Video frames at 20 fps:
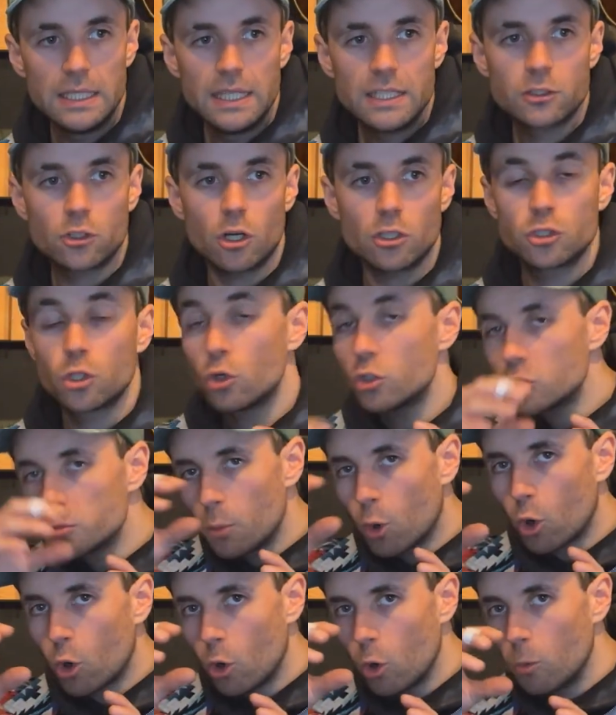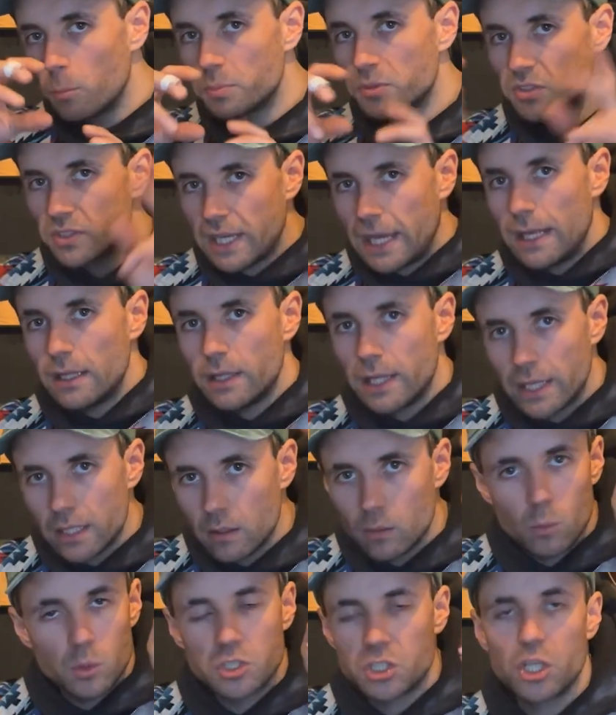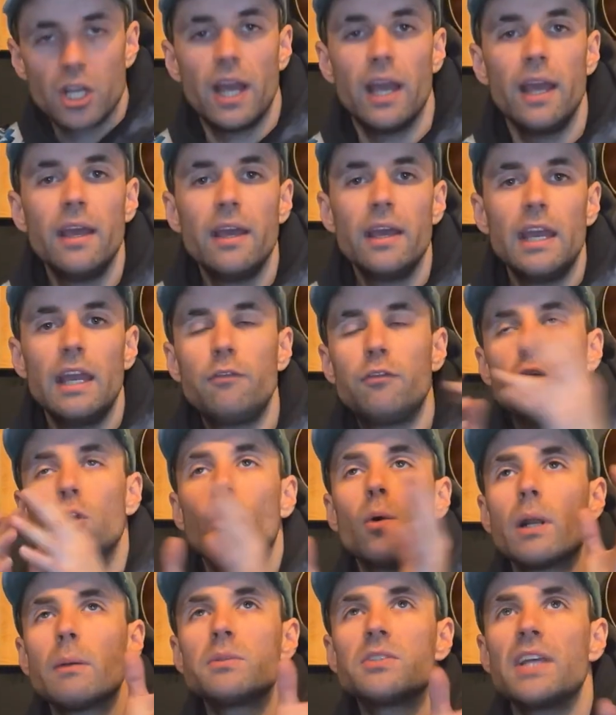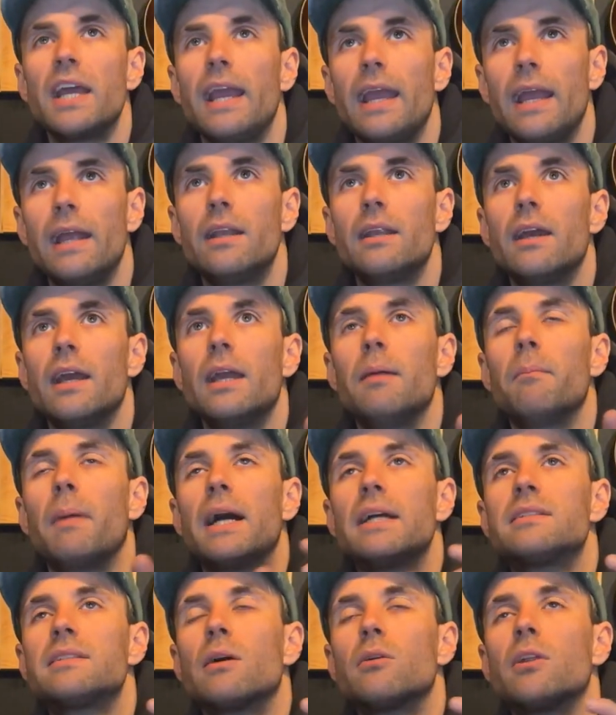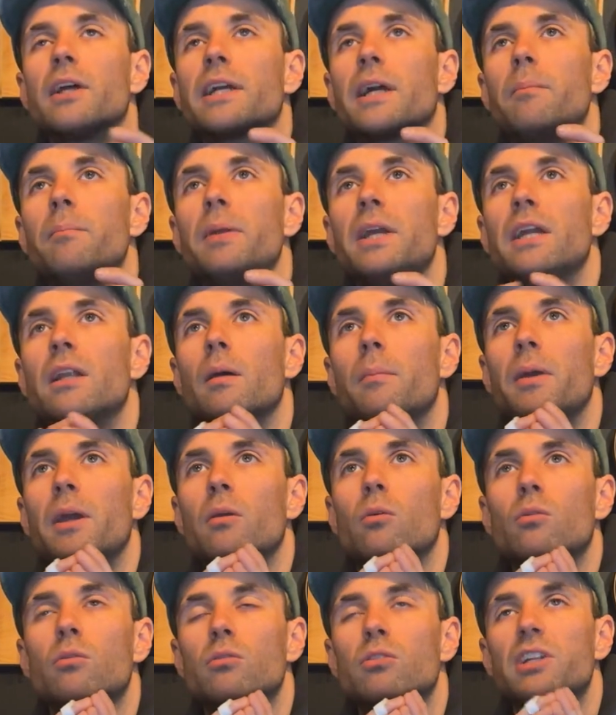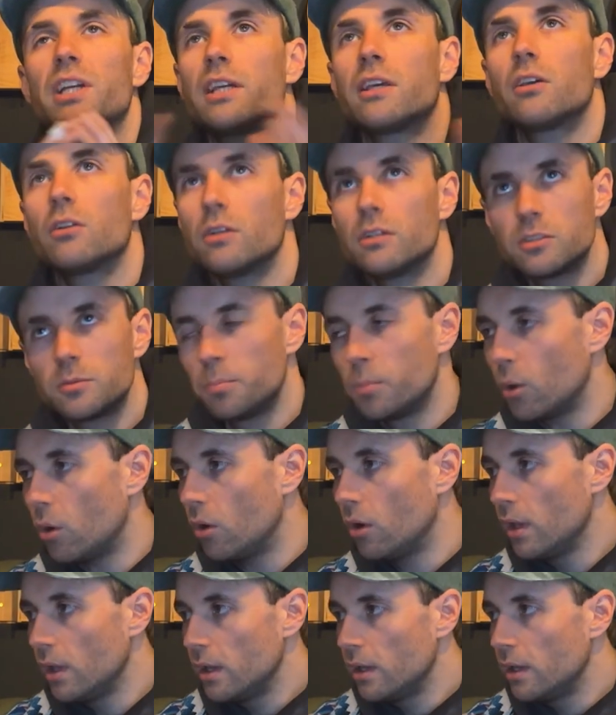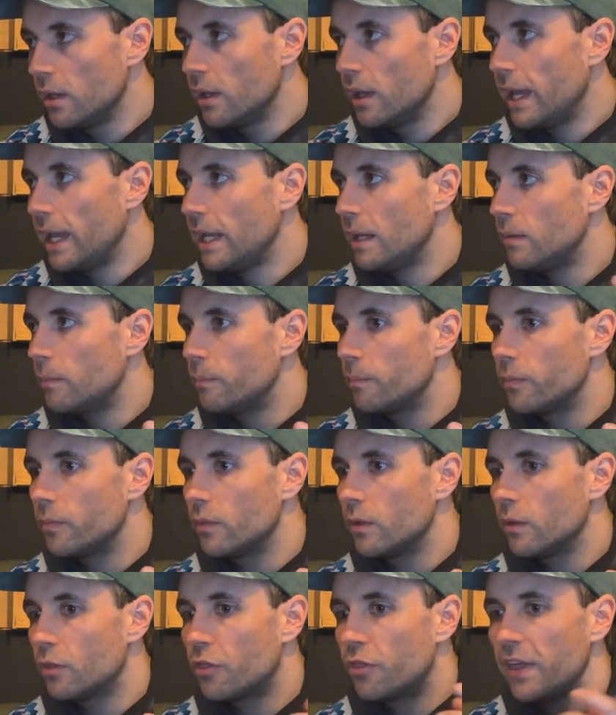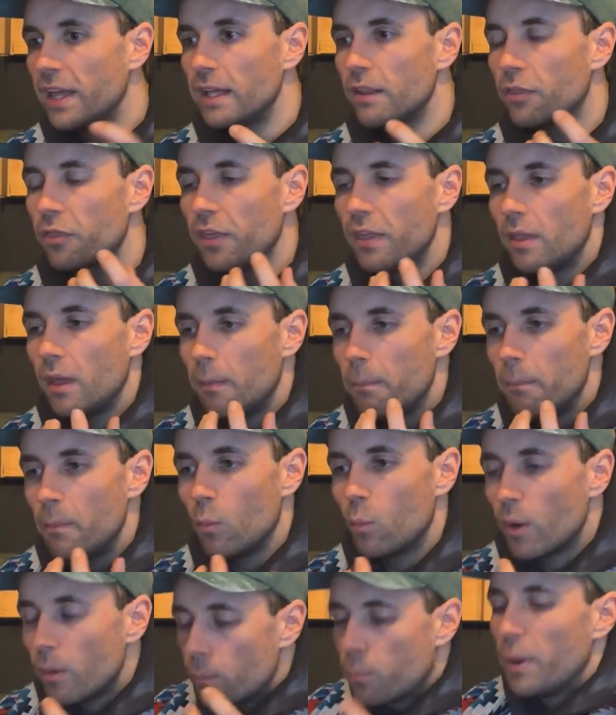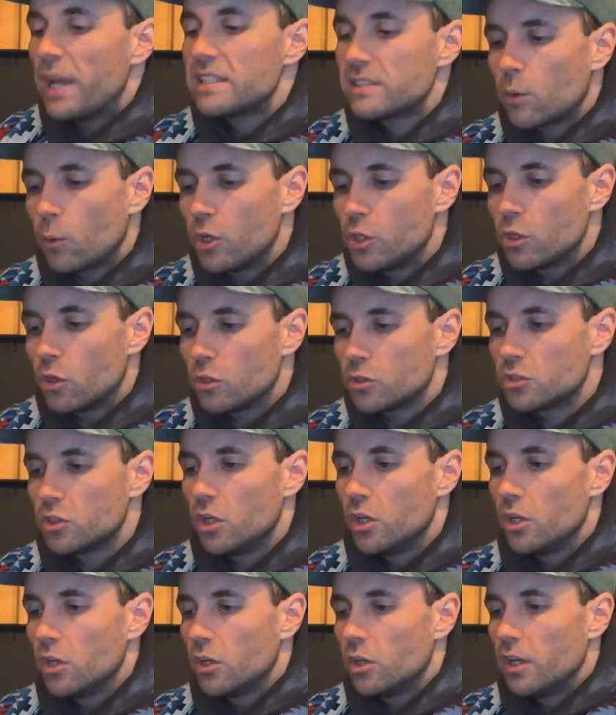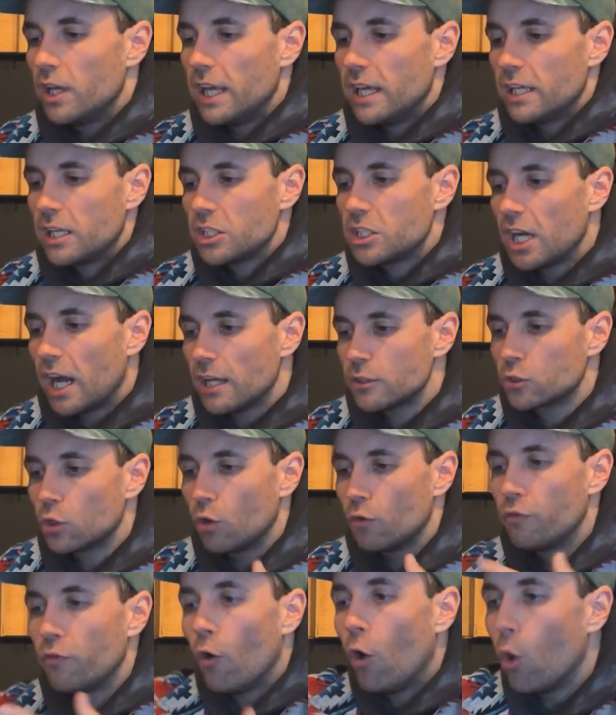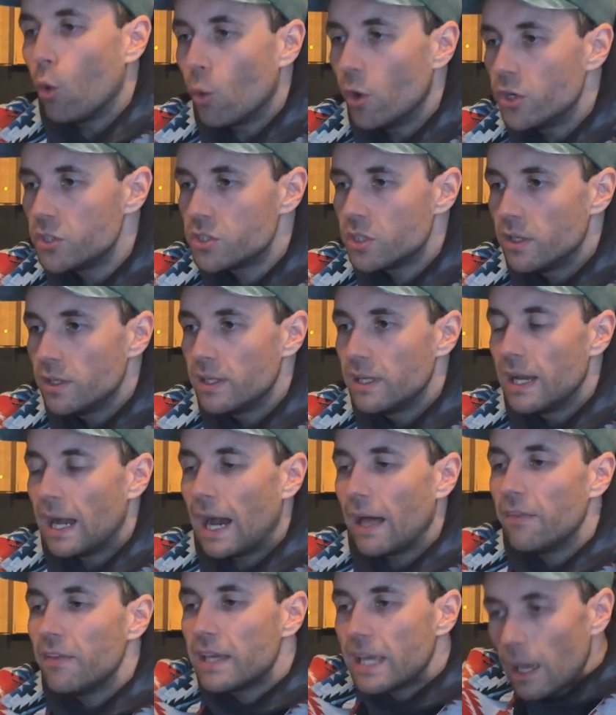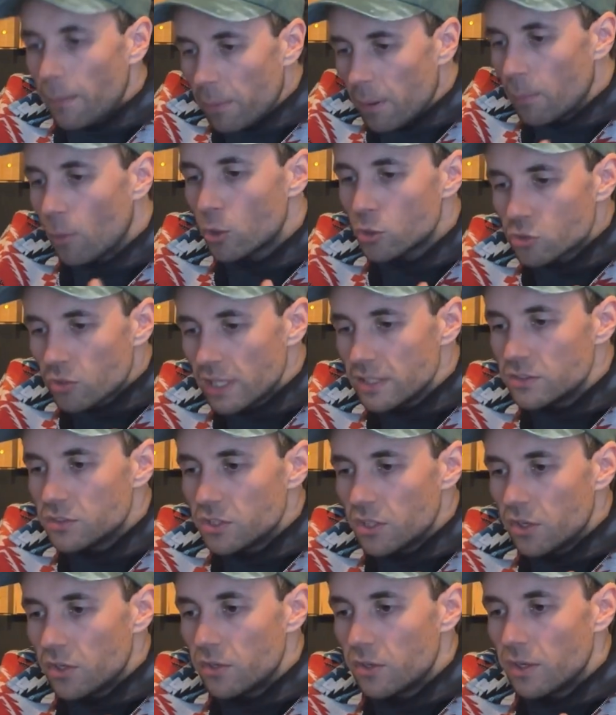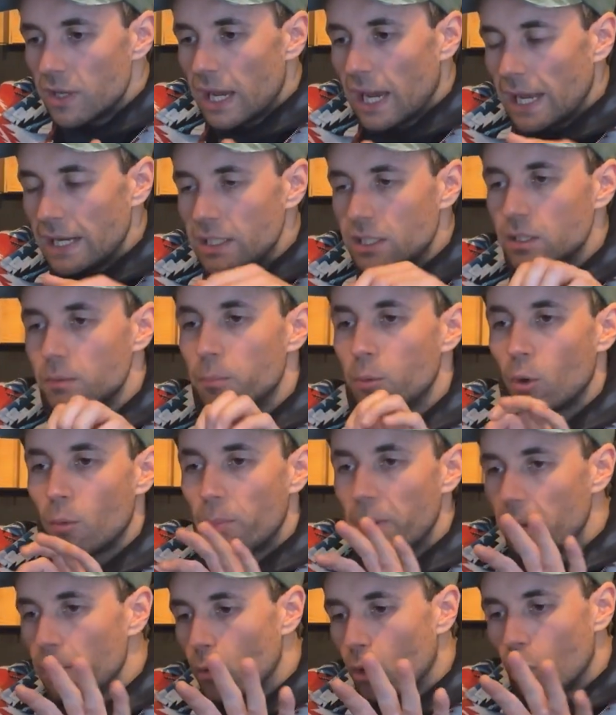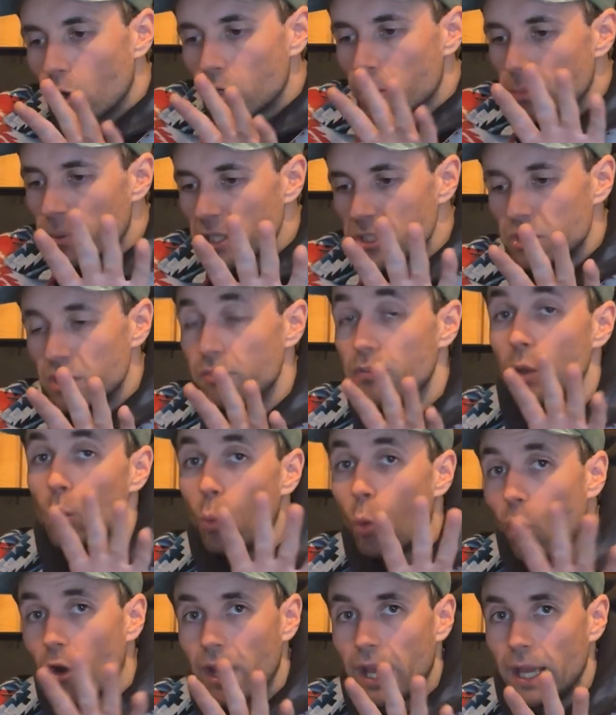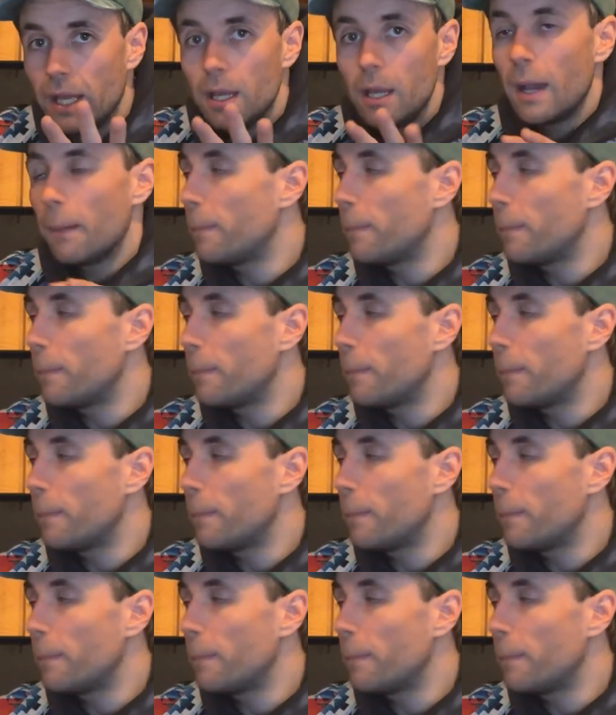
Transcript: It's got a touch more upscaling, which, if you know what I'm saying, it might sound like I'm being a bit ridiculous, but basically what it does, guitars go forward, and they get a bit more transient, and you can put a bit more compression if you want it.